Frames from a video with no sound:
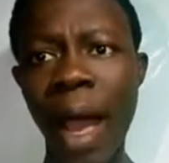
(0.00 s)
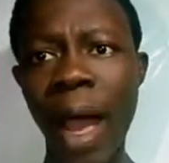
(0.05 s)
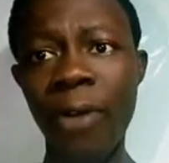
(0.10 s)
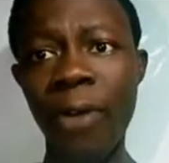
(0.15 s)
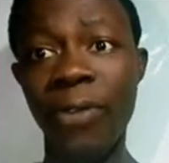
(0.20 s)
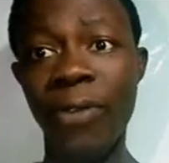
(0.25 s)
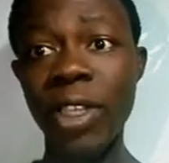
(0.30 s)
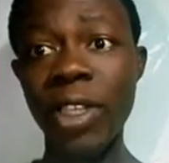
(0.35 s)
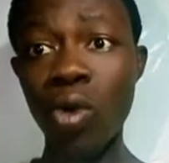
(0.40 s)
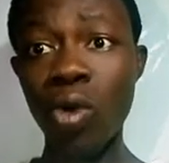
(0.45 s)

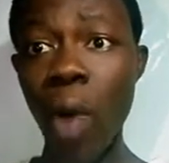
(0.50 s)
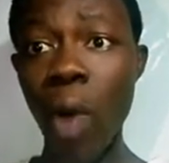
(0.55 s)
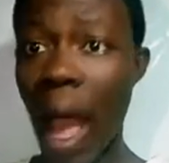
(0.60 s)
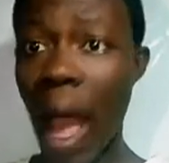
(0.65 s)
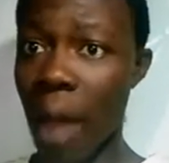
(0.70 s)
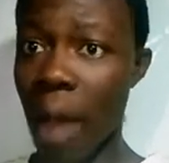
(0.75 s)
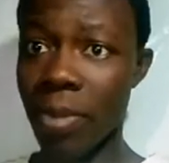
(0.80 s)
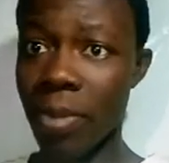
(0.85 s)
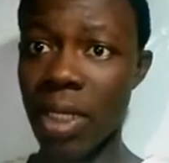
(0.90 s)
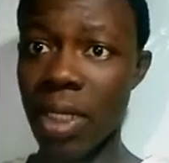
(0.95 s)
physical
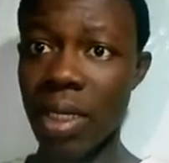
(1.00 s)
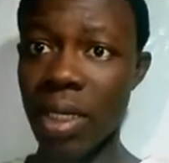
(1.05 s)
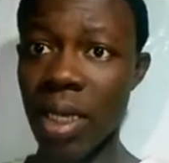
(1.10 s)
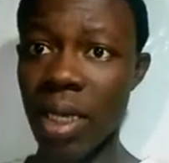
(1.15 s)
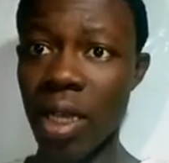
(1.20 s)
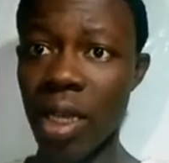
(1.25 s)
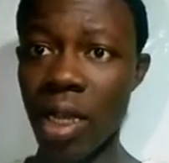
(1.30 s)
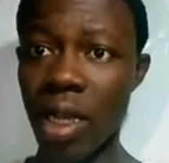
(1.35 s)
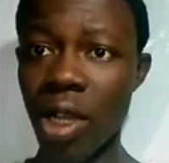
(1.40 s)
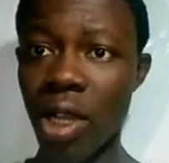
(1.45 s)
harms
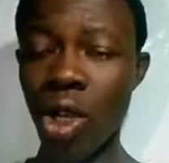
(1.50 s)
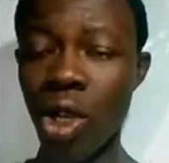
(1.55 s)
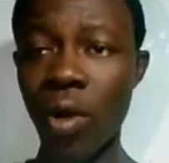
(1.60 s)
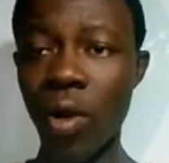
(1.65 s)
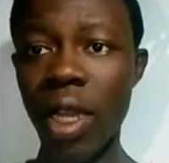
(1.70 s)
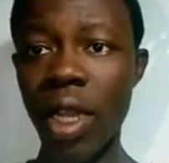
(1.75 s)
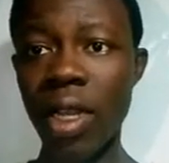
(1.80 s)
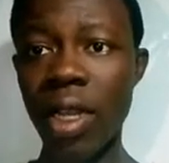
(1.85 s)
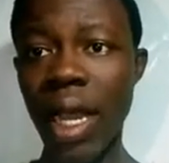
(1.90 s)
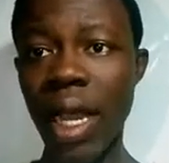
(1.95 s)

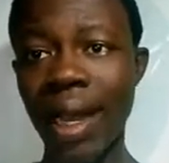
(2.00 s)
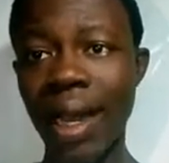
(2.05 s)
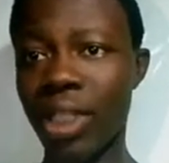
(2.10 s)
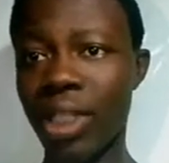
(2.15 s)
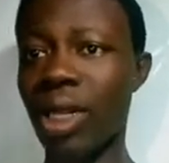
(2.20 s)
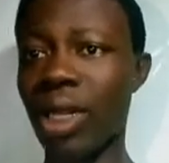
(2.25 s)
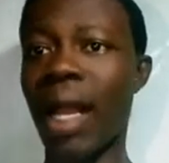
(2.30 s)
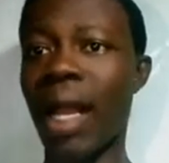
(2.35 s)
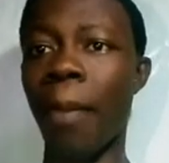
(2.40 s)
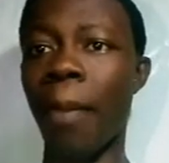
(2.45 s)
during
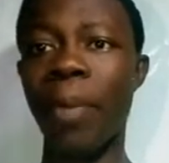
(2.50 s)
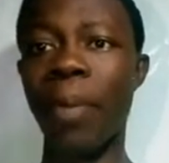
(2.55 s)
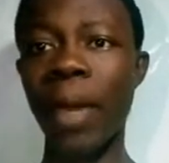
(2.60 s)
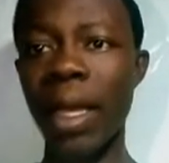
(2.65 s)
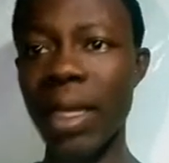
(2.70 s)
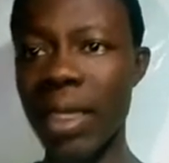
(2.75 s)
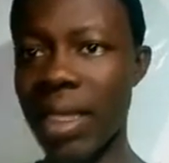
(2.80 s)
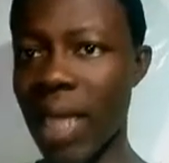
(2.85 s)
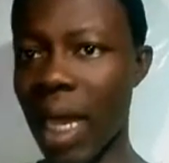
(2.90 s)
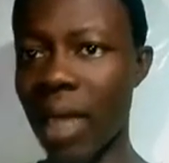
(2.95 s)
election
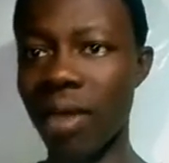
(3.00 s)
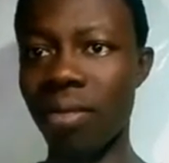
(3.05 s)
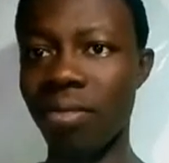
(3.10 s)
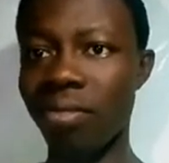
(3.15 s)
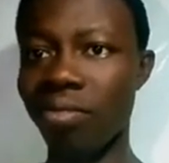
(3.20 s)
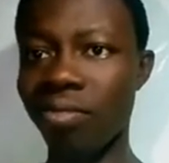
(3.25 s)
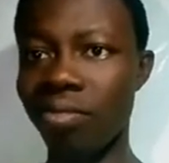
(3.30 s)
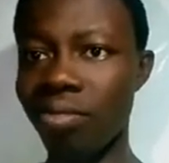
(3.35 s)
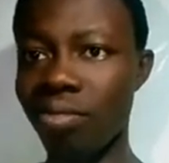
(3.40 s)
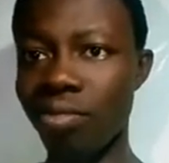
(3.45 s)
campaigns
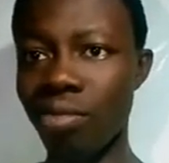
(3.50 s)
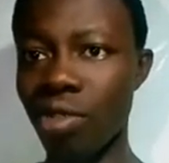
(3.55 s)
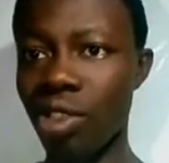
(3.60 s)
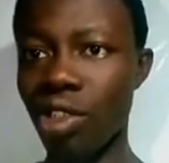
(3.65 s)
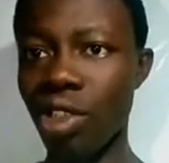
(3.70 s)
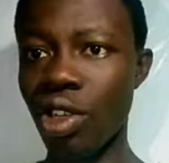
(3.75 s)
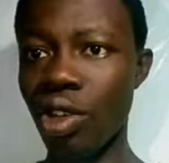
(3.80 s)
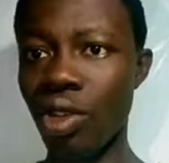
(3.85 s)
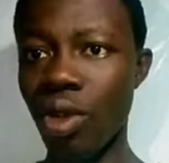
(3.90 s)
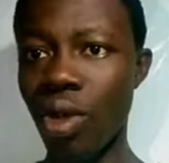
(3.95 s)
and
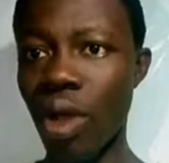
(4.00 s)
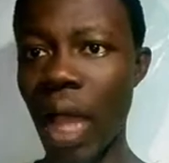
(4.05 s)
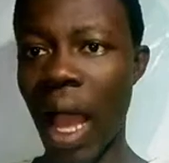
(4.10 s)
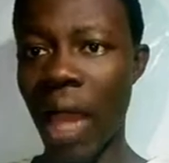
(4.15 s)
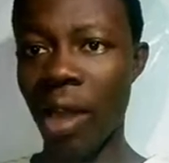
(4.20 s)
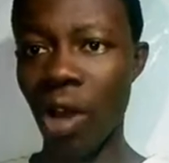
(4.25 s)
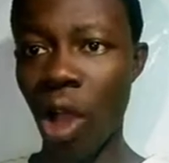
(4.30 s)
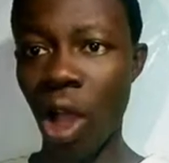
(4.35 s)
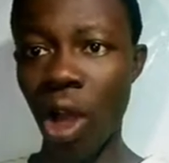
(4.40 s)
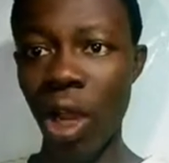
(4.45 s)

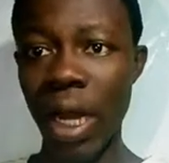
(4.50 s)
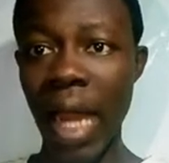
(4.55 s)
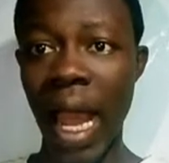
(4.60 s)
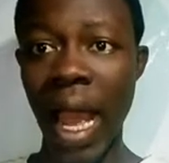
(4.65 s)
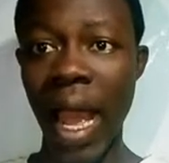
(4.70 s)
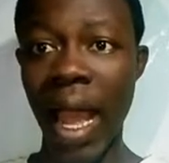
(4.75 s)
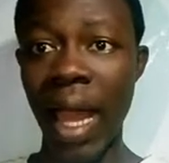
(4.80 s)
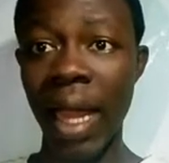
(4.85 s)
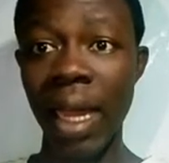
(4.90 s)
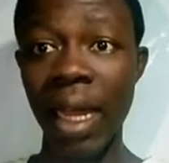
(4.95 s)
and all
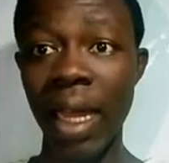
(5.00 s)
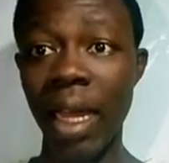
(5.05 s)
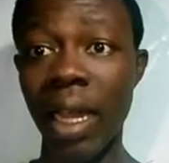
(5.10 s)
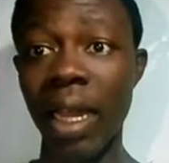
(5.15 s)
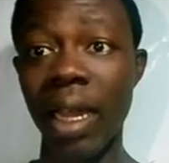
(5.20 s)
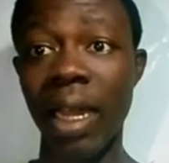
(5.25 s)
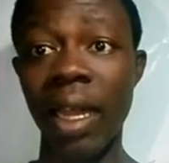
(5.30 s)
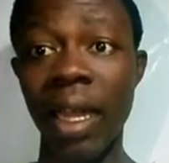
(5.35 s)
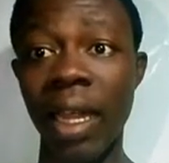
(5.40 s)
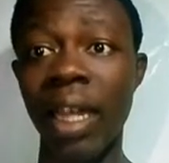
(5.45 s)

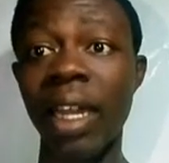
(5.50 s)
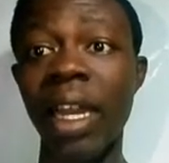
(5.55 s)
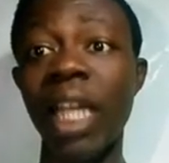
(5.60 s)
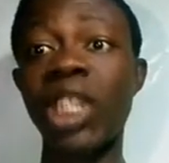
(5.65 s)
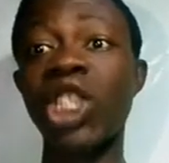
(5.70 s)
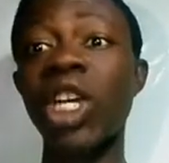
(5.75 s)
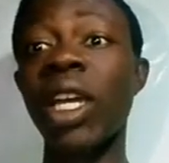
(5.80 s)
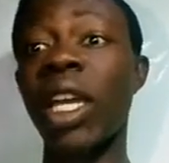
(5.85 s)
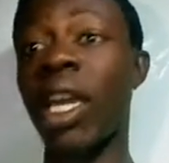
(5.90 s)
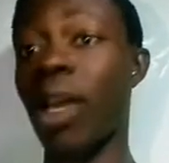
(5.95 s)
other
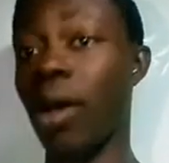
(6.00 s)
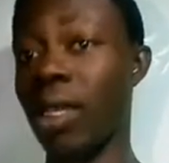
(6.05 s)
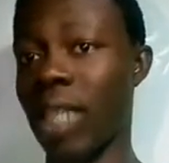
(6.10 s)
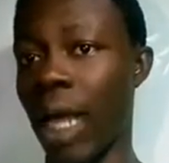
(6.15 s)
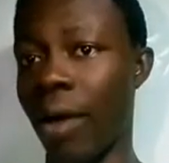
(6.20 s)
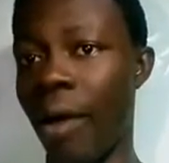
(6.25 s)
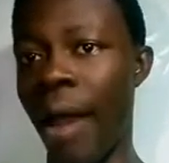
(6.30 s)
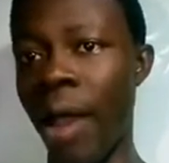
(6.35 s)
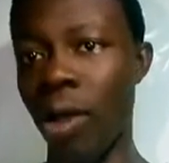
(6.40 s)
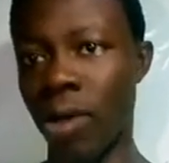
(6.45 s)
election chaos and
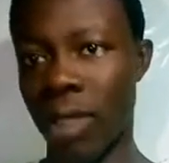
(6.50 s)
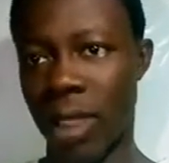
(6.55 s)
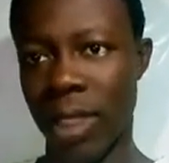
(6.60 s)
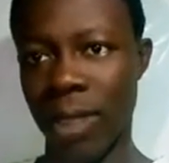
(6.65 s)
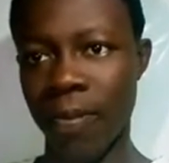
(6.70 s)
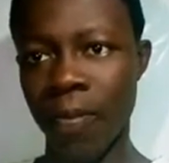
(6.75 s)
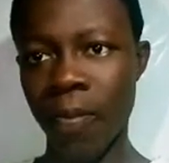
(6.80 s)
riots.